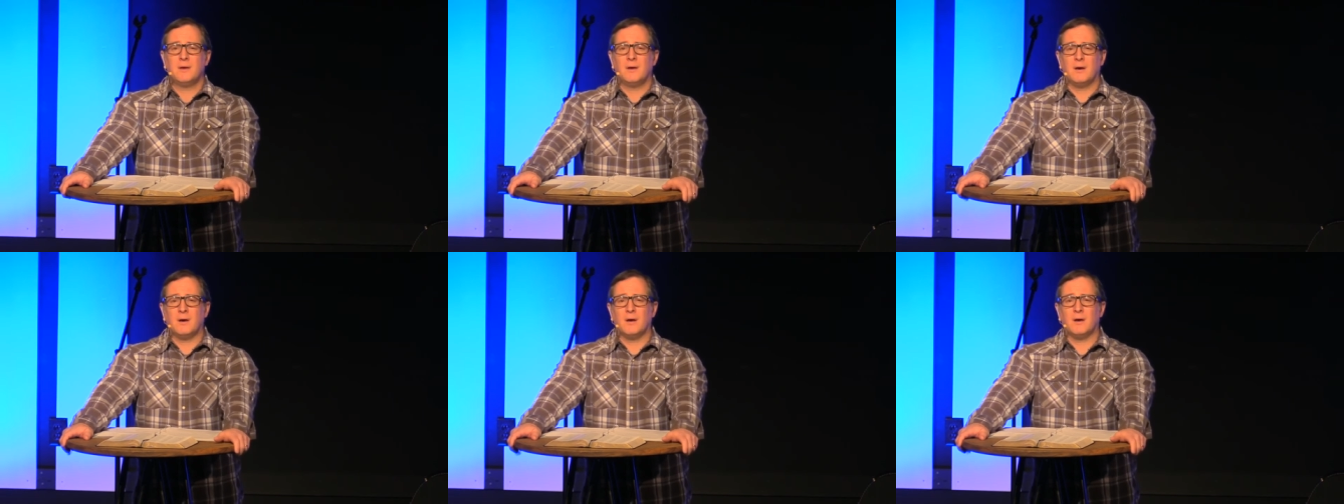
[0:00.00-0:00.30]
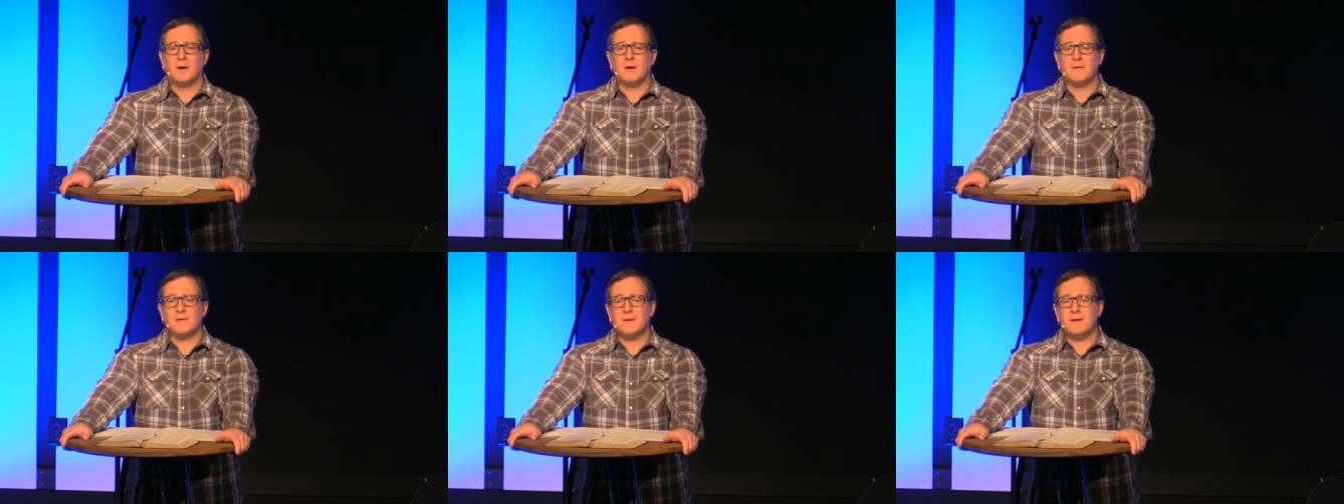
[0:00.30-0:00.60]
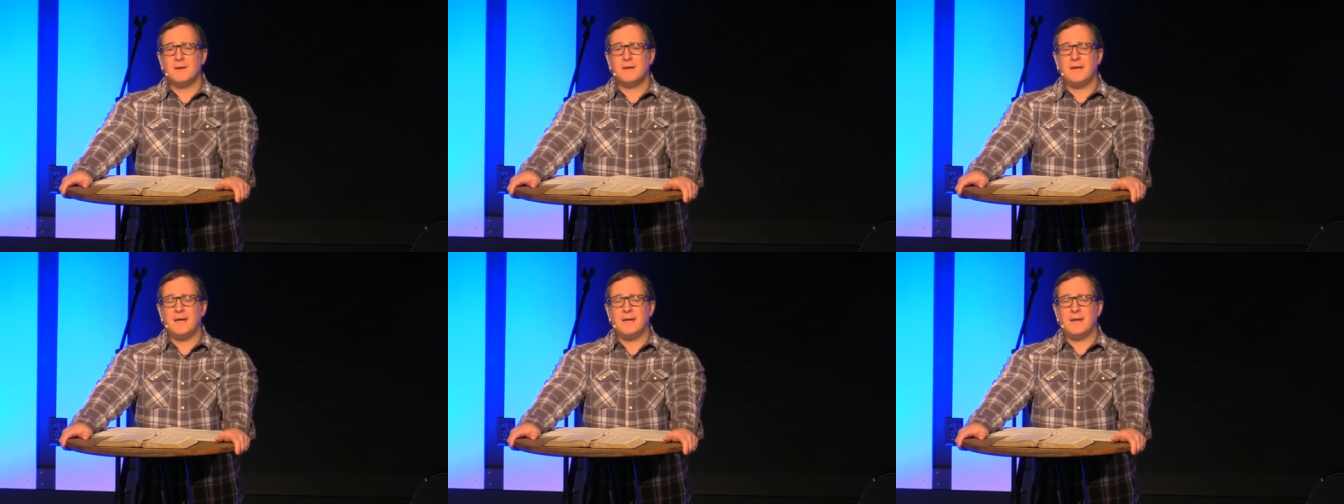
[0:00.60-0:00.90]

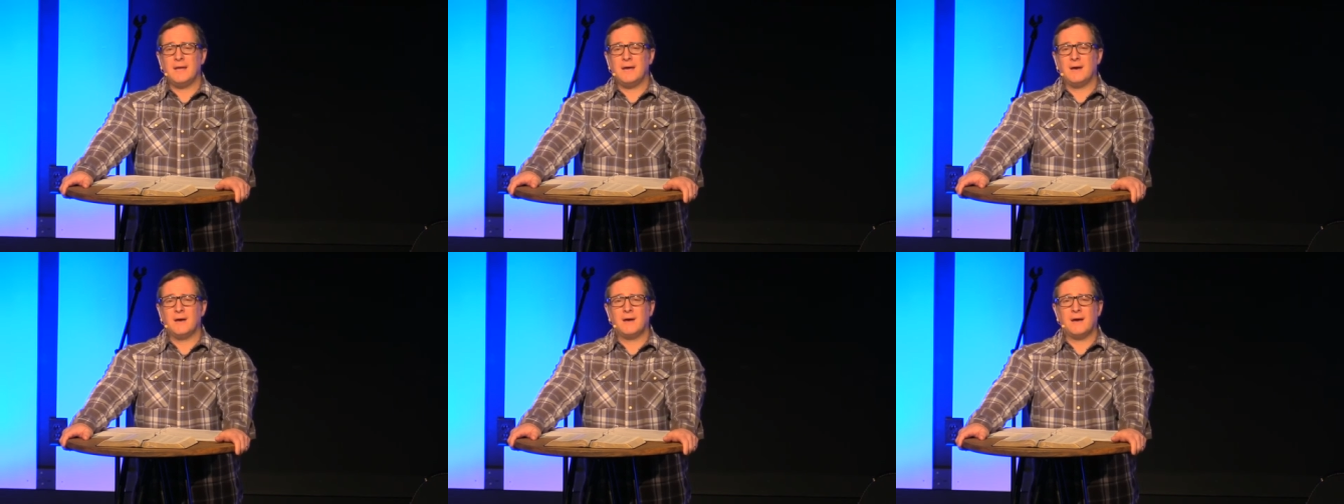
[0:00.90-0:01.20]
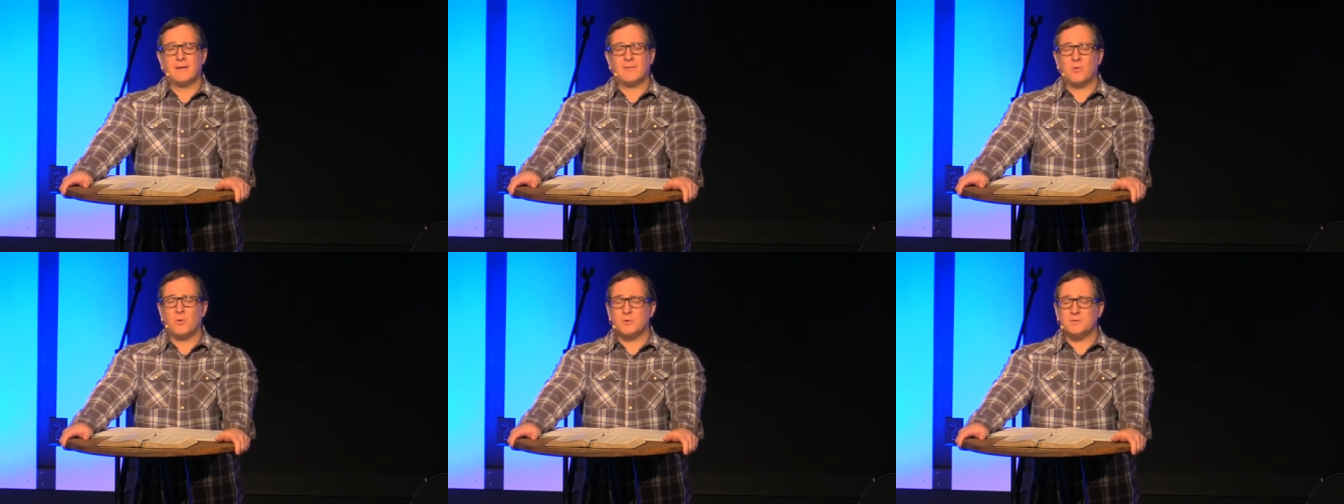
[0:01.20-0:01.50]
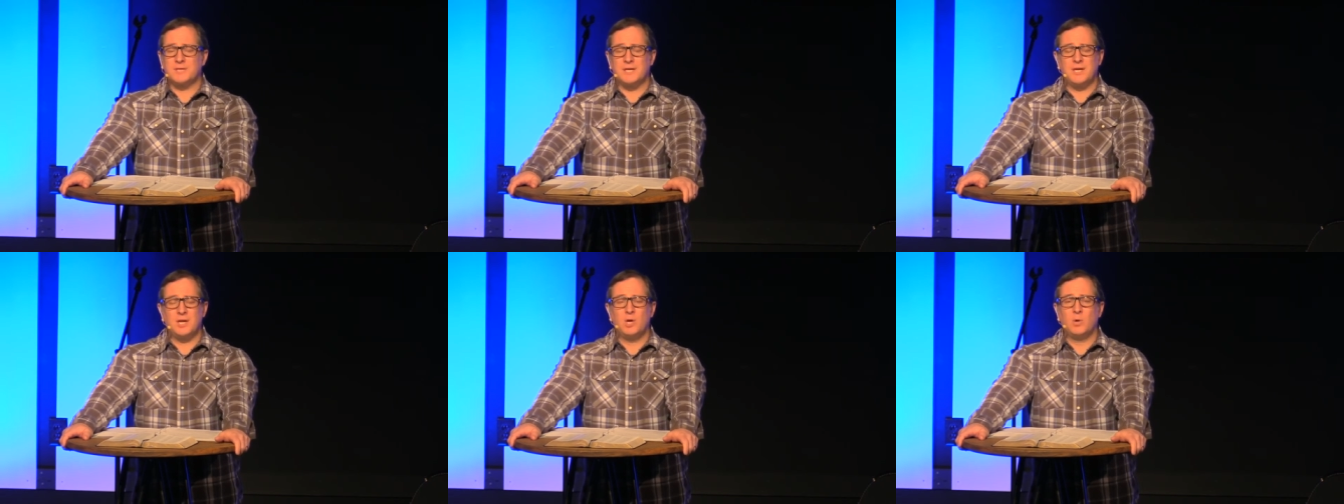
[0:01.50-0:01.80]
Of
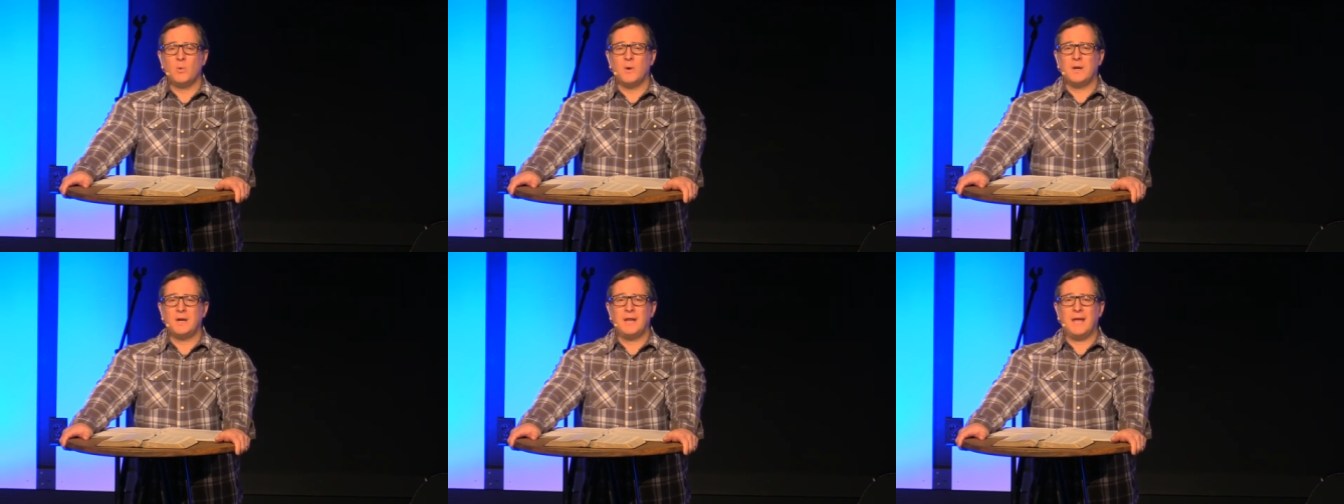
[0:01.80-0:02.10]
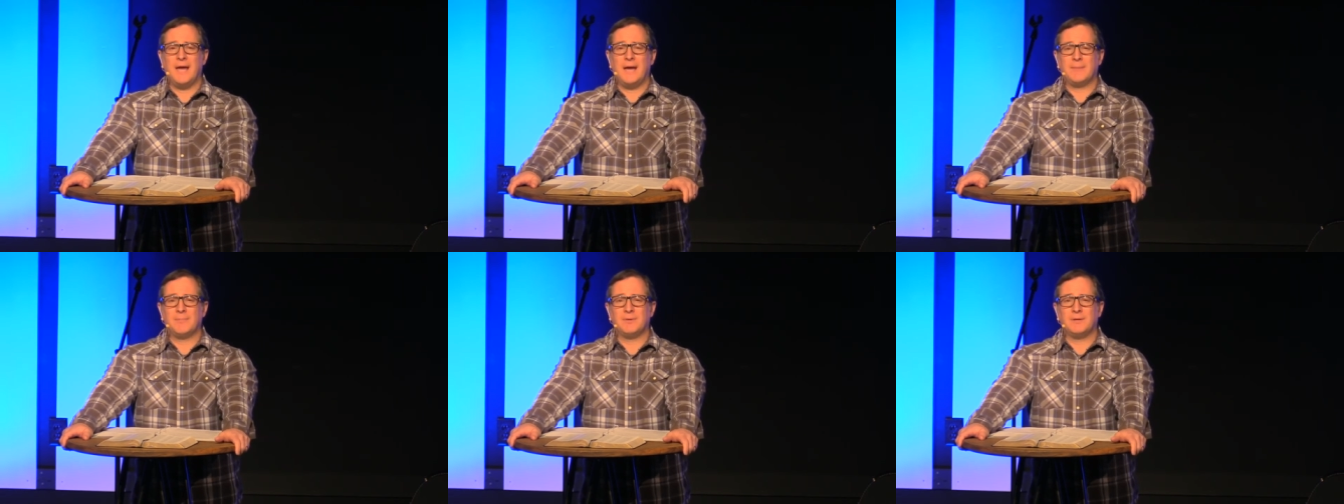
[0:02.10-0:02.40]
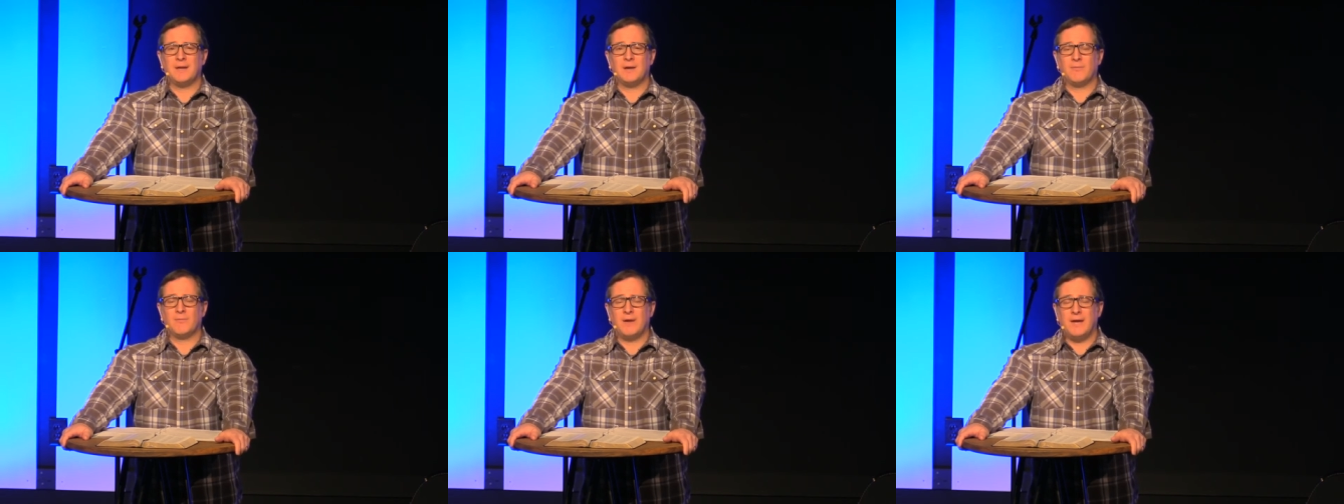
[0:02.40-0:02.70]
course, I knew what had
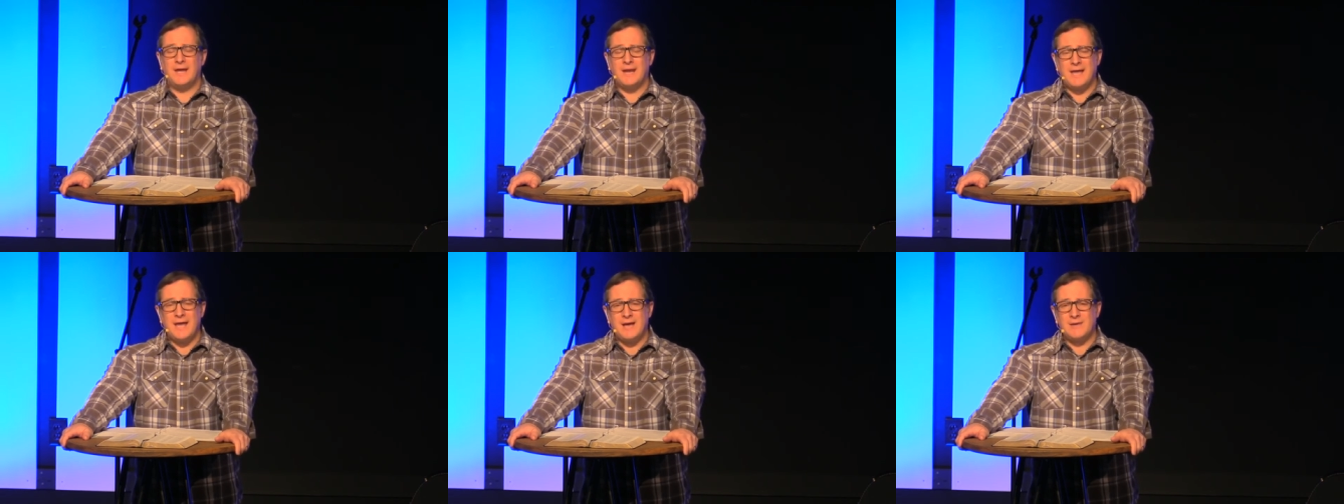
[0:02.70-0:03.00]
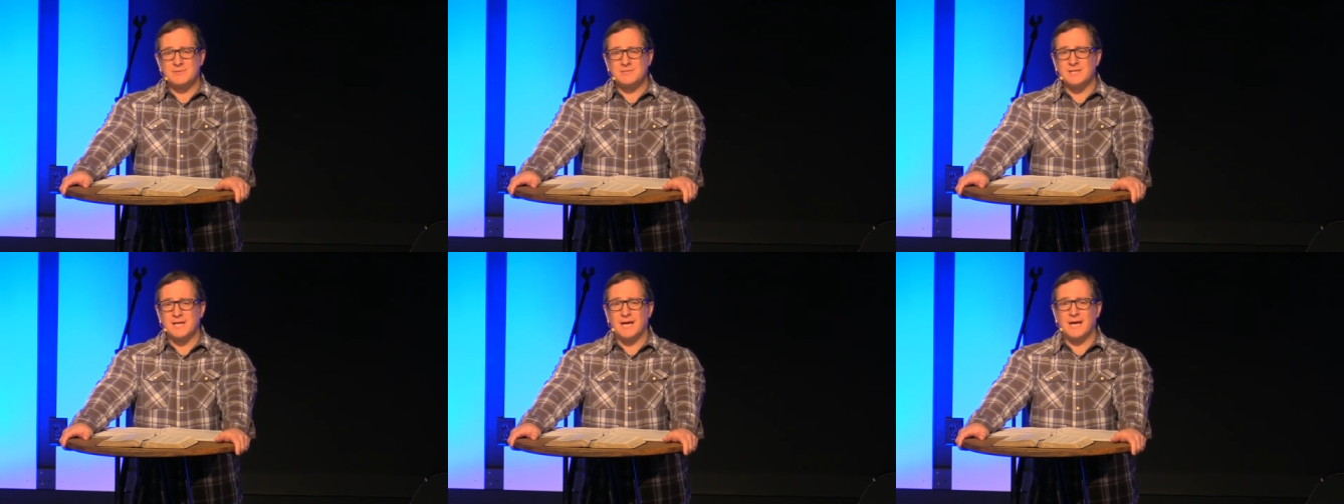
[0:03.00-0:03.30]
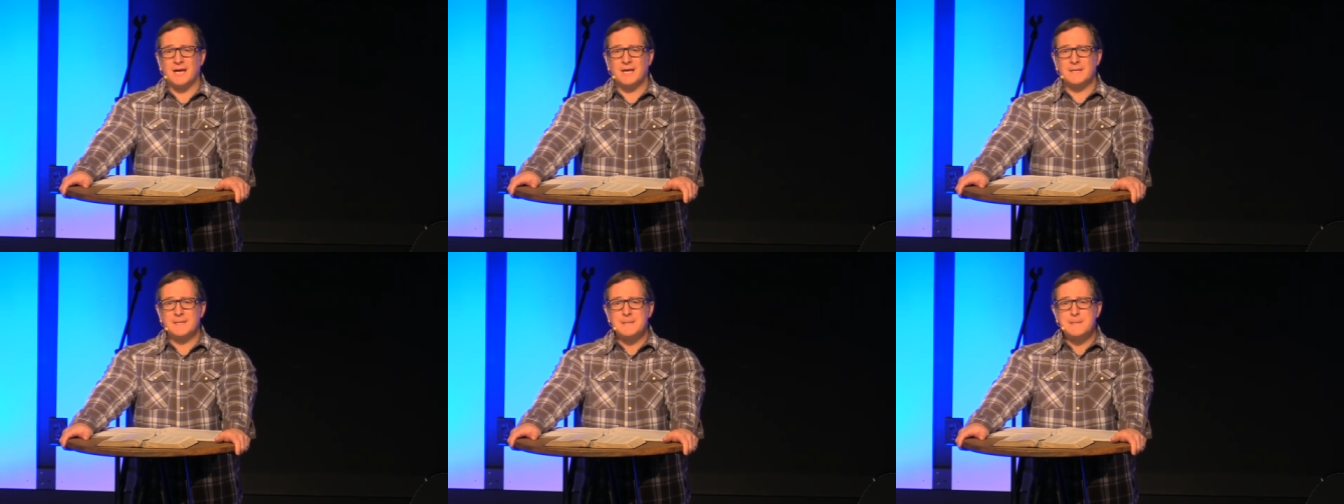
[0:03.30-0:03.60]
happened. I ran
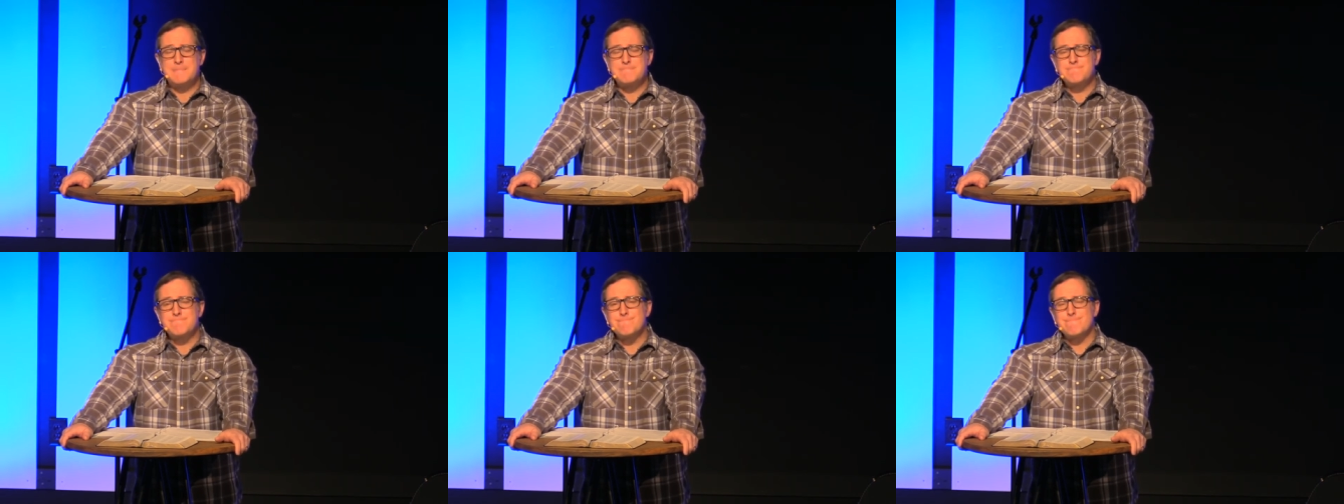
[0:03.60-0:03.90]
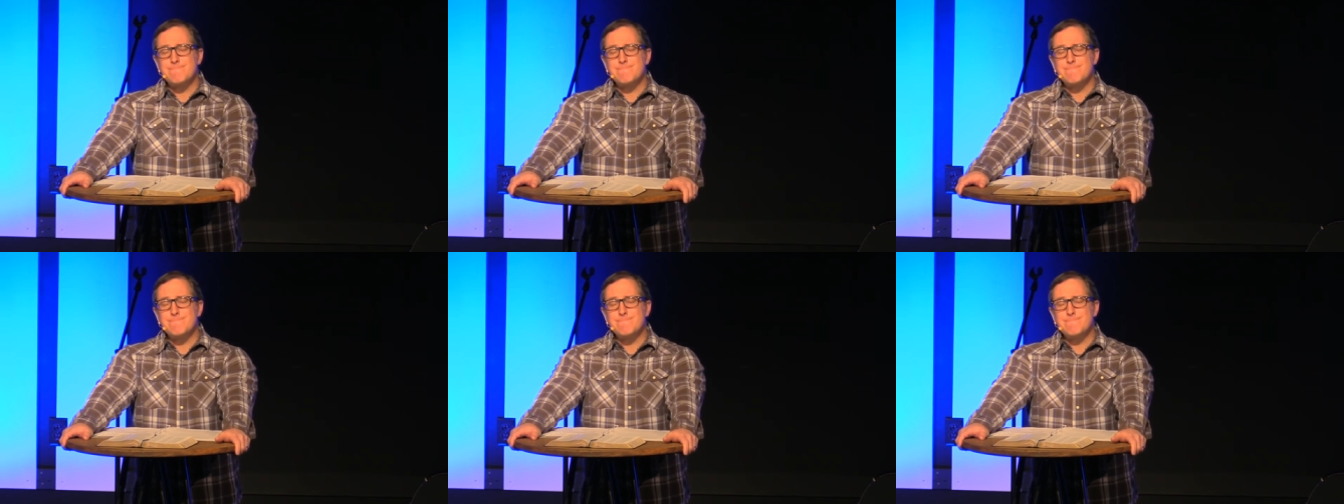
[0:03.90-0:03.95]
outside